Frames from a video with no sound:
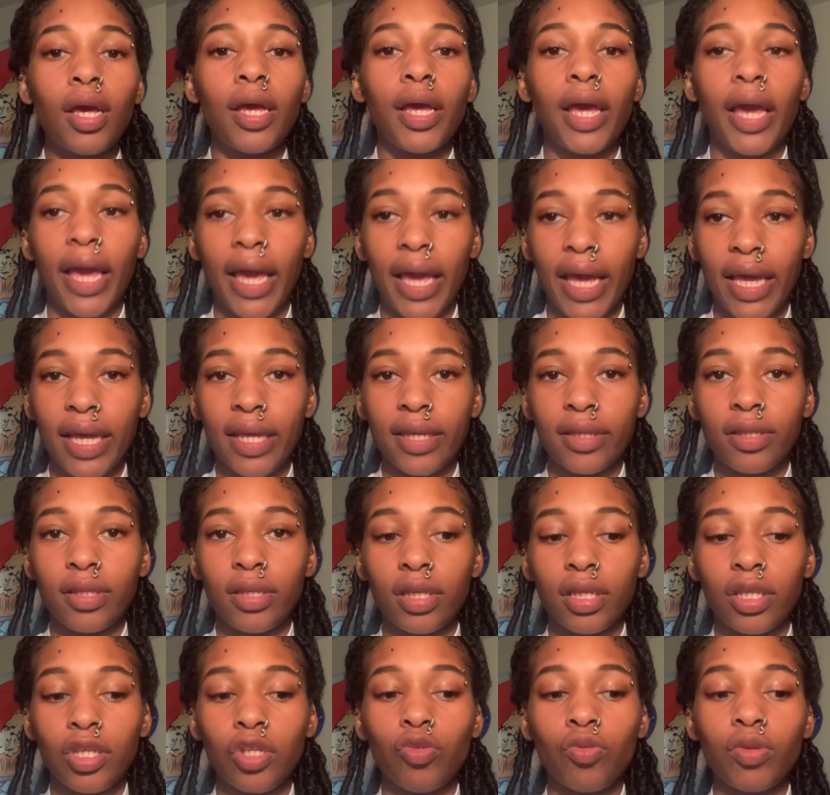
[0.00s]
And
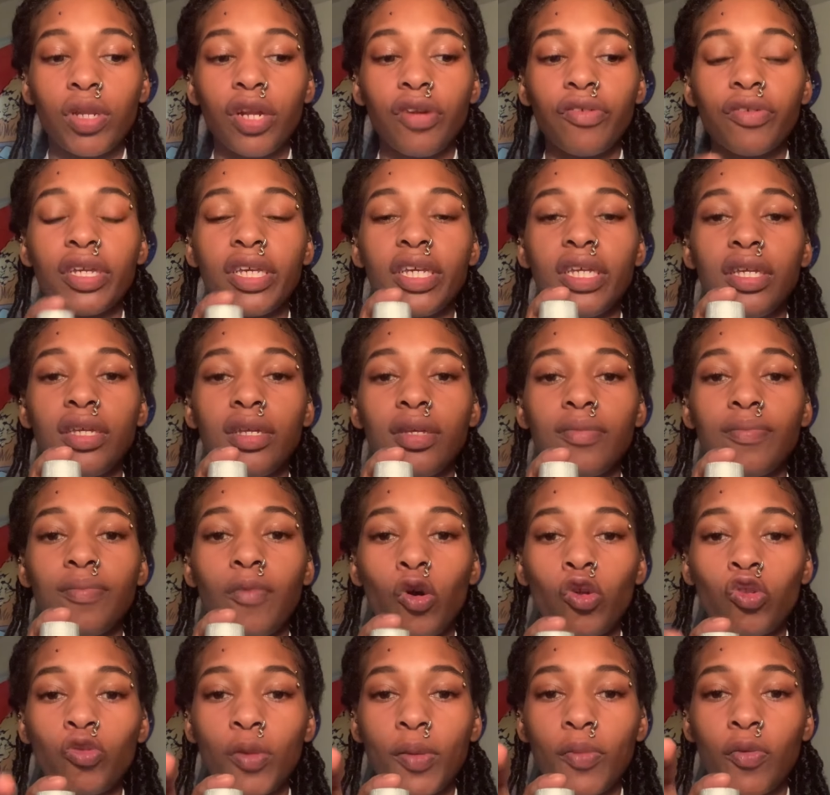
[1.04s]
you literally,
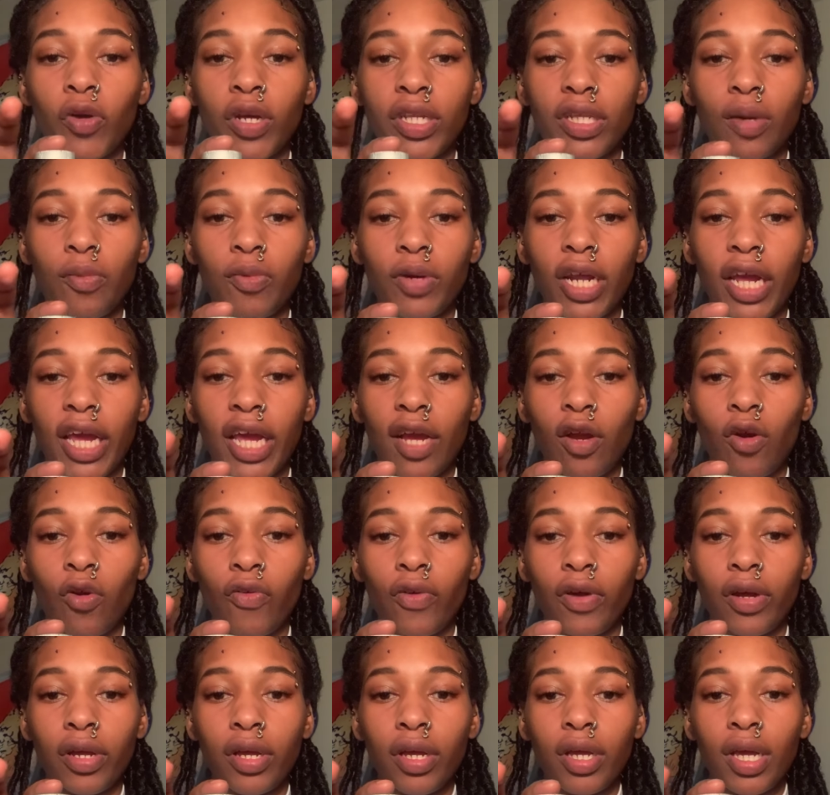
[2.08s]
most people end up with a
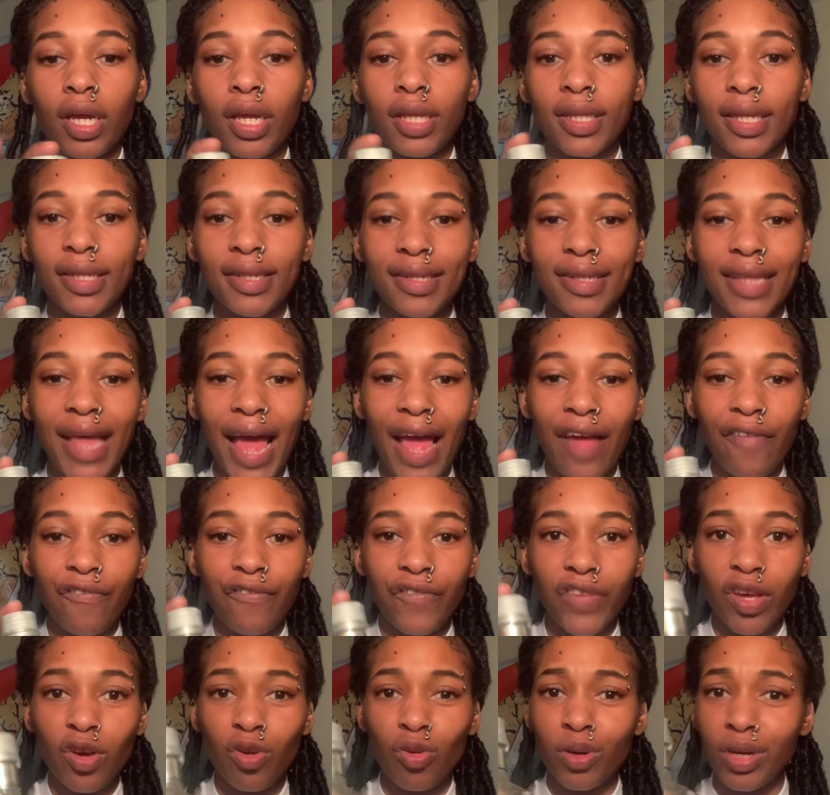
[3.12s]
hangover. Does that
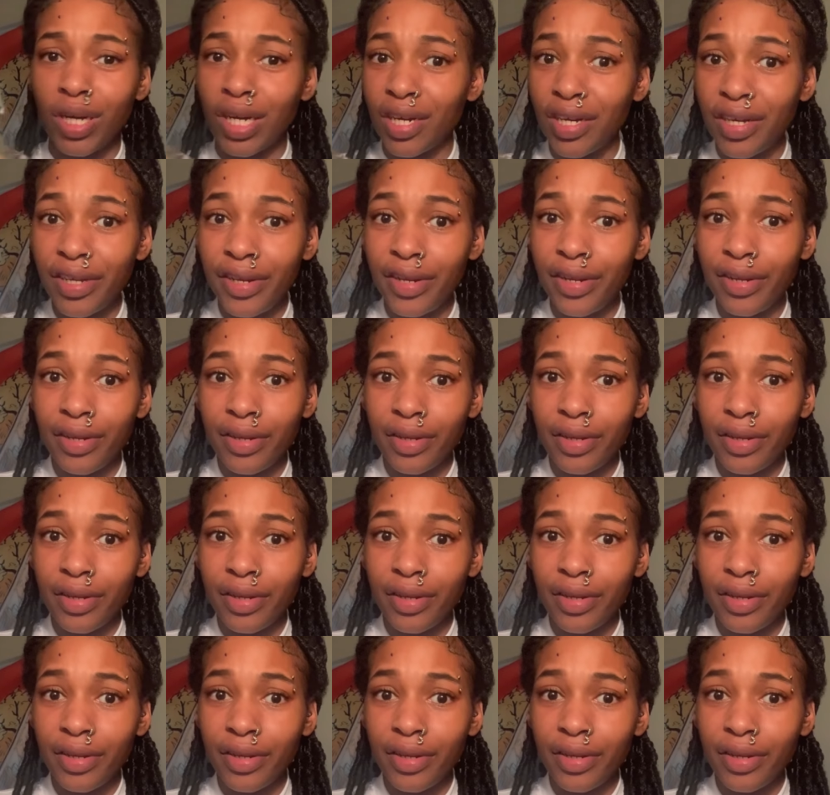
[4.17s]
feel good?